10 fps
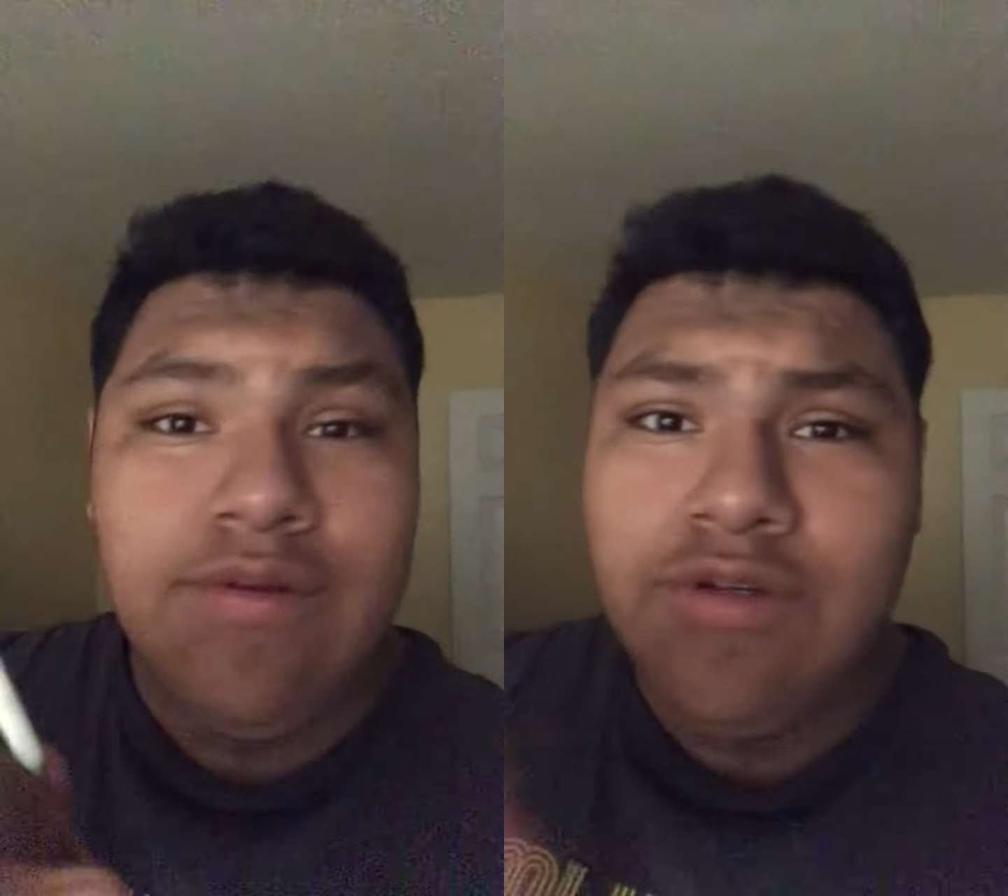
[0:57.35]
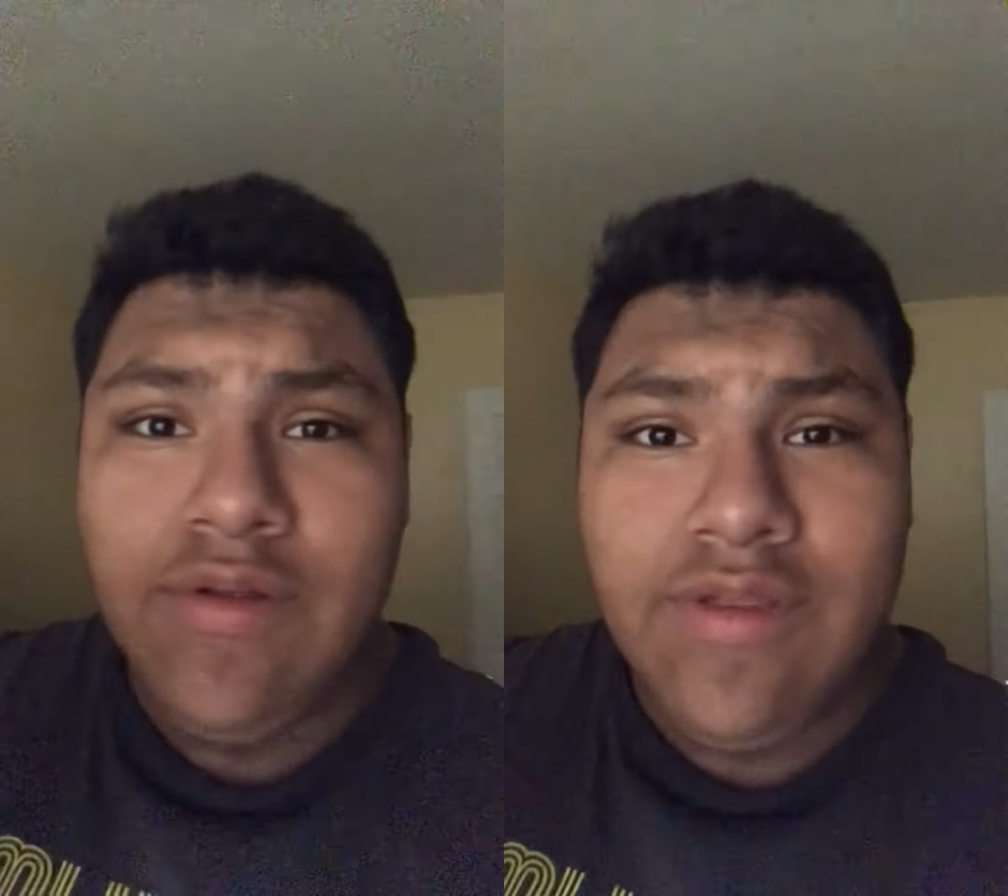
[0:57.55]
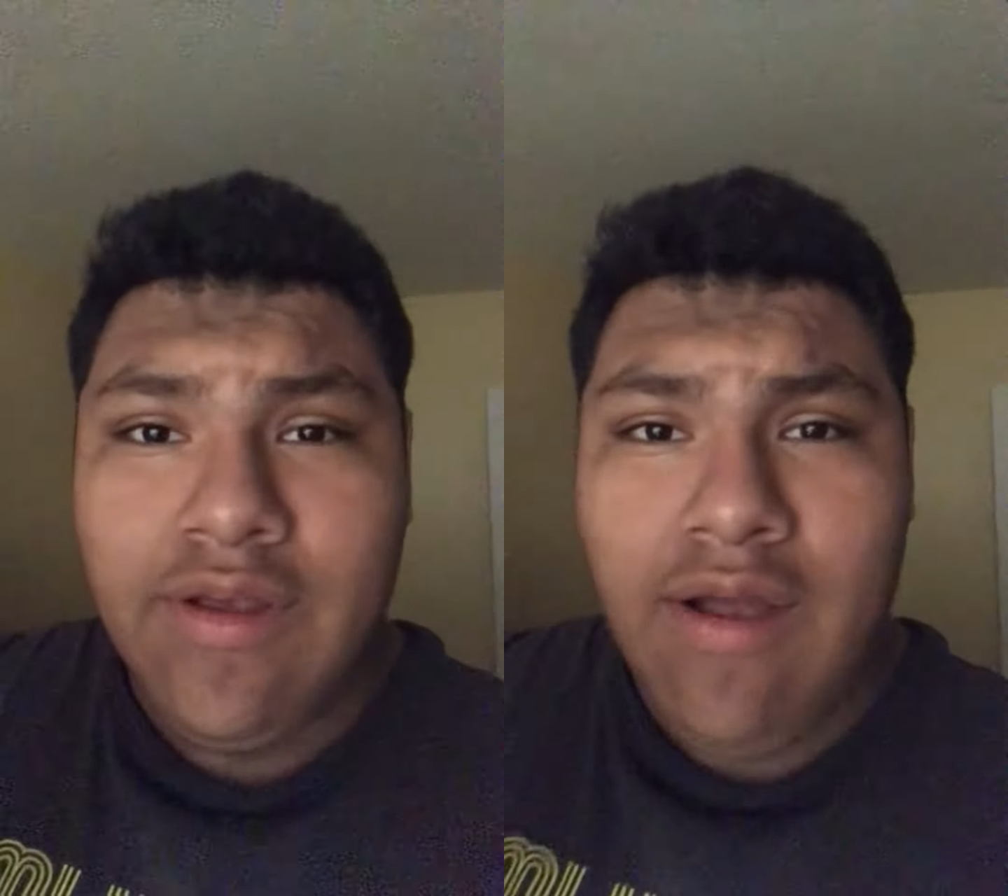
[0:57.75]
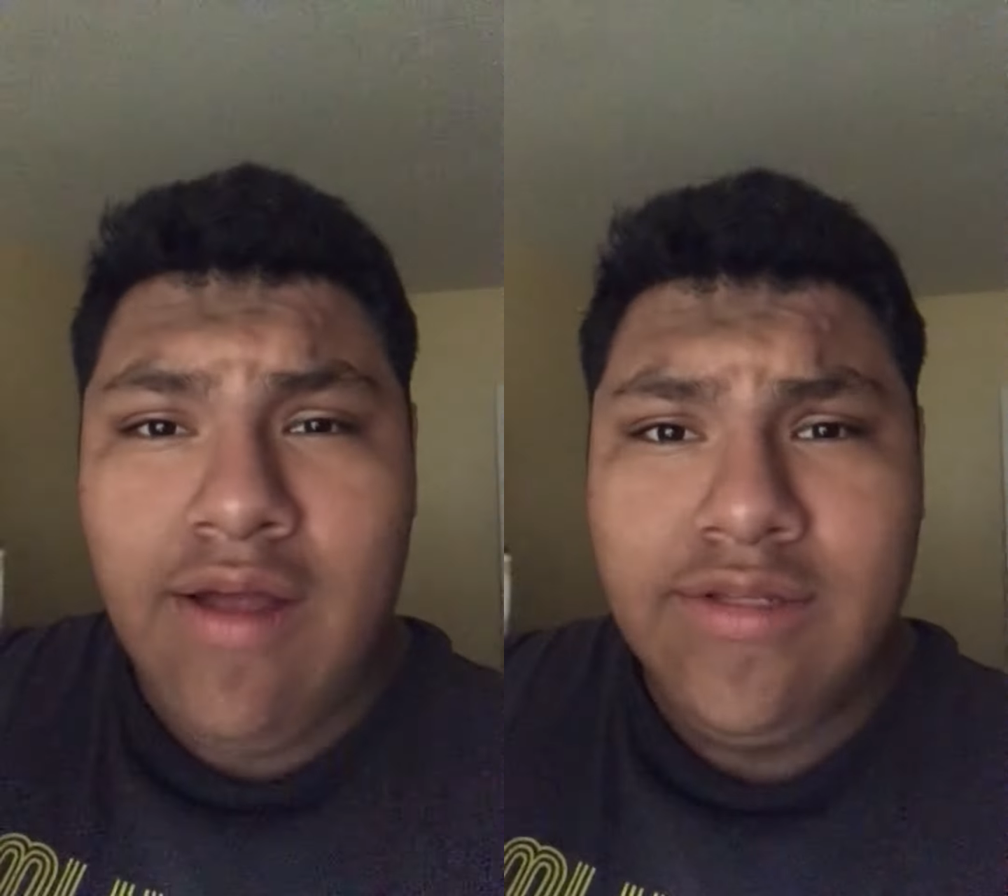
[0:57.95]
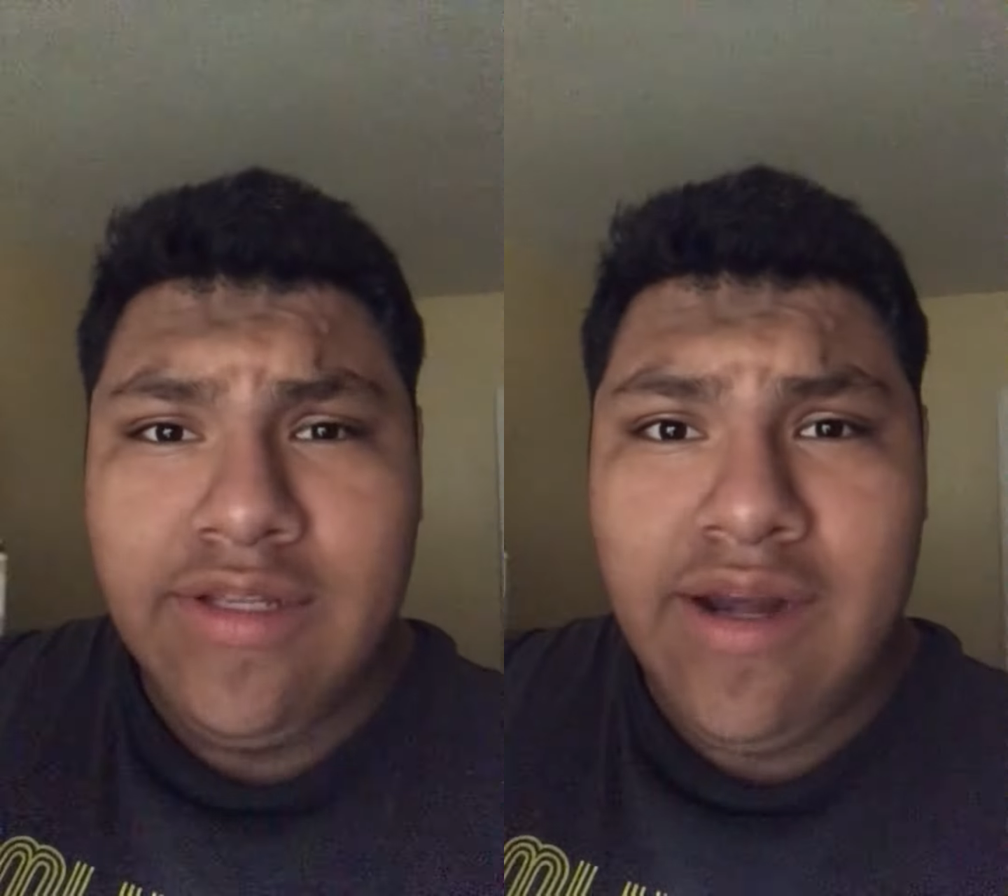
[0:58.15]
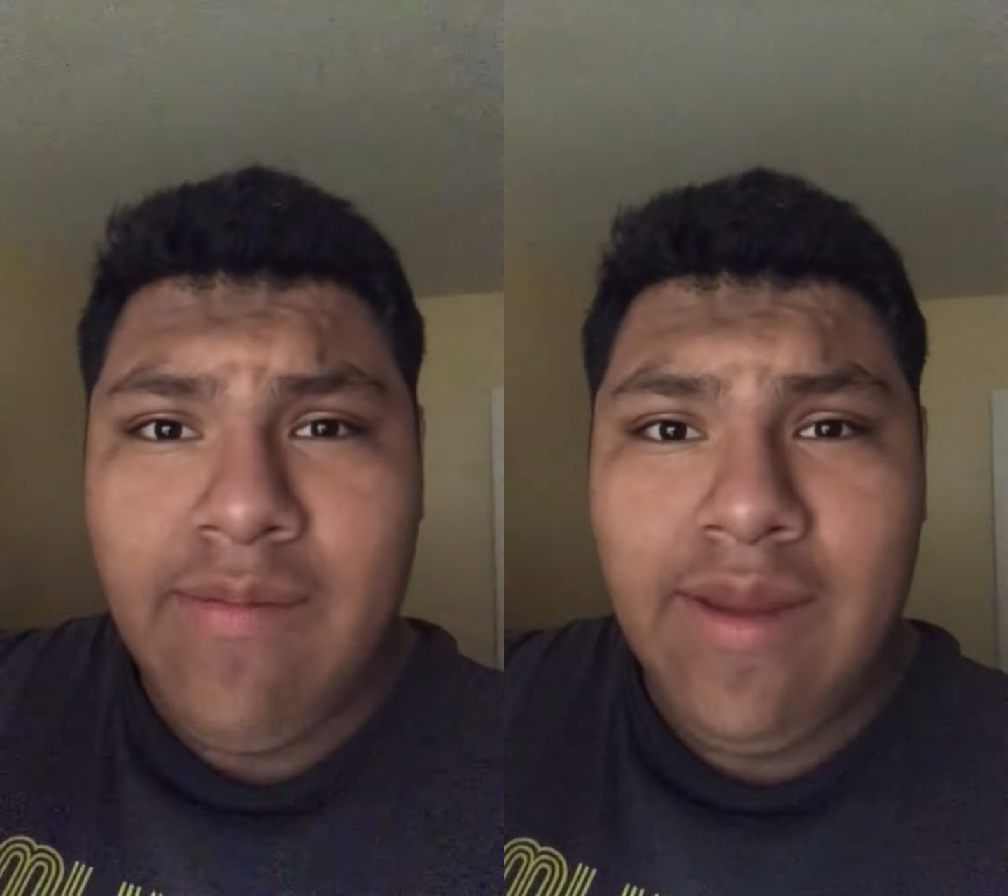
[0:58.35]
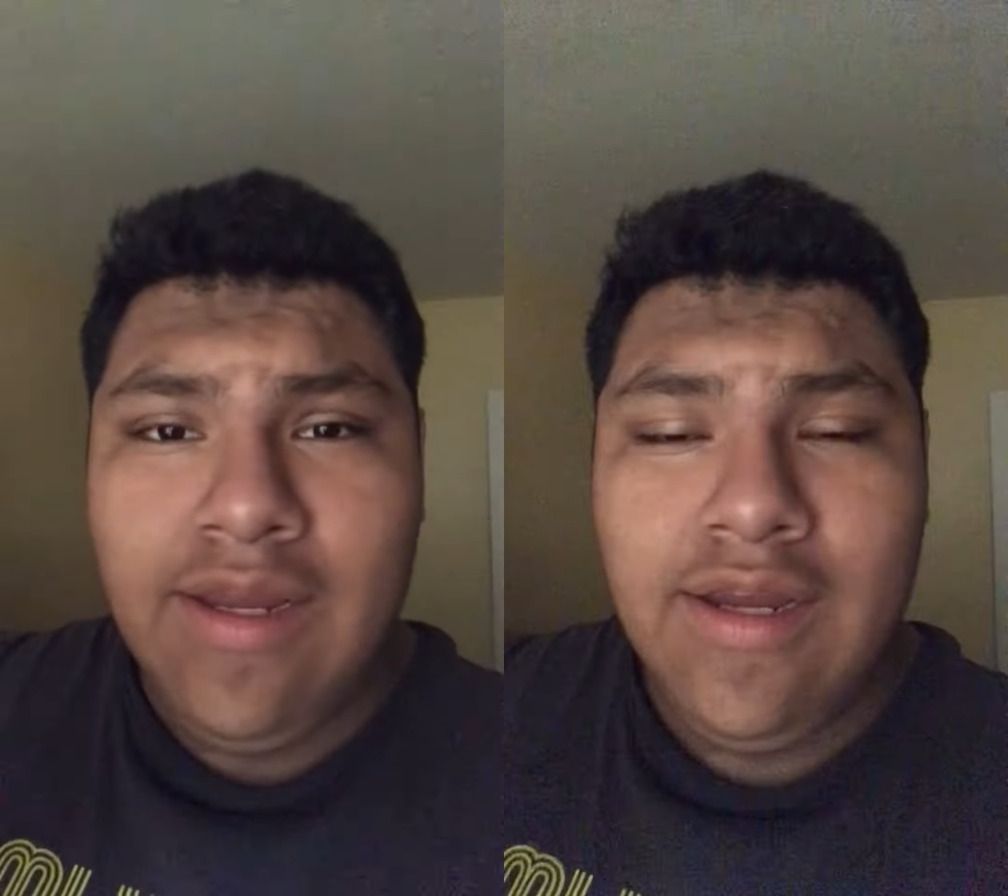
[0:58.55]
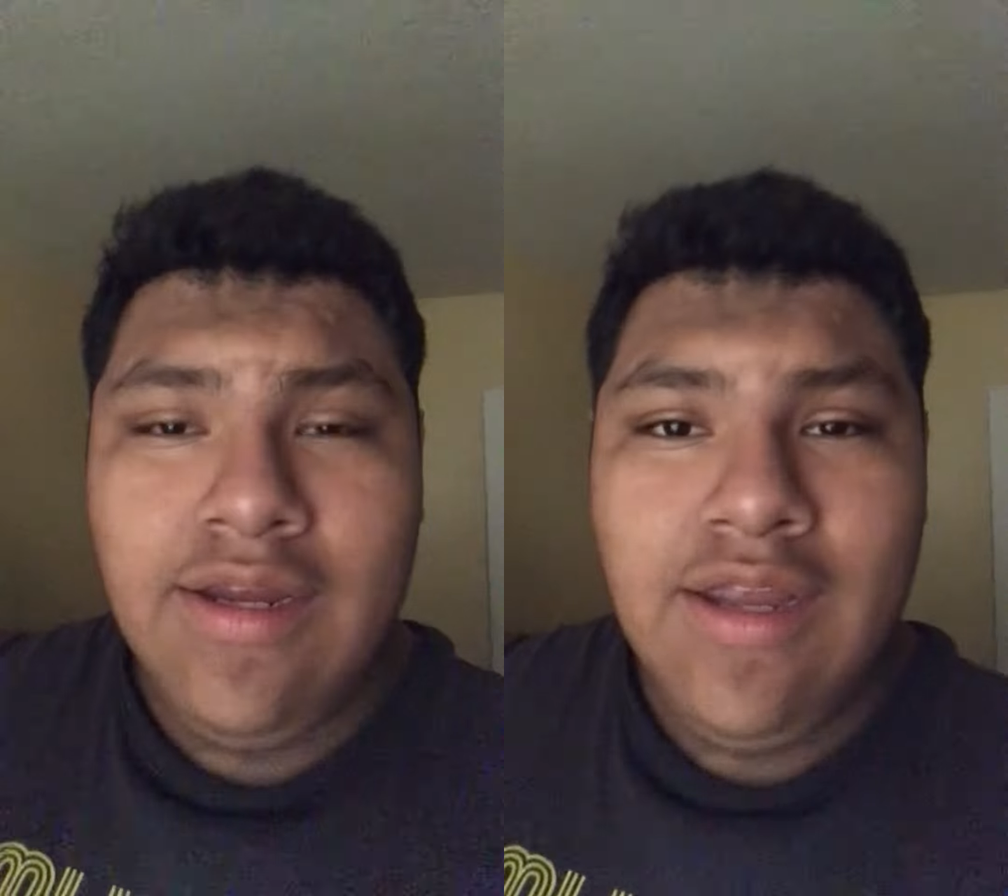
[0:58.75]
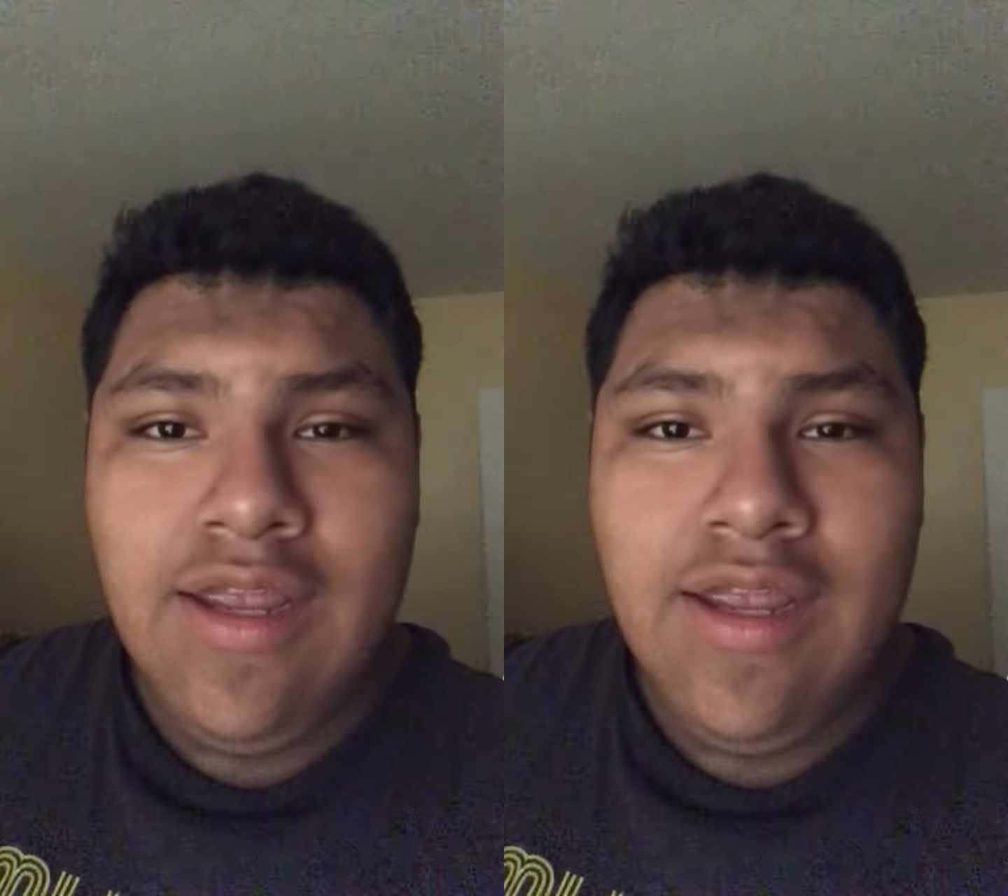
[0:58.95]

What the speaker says: enjoy the content that I'm making.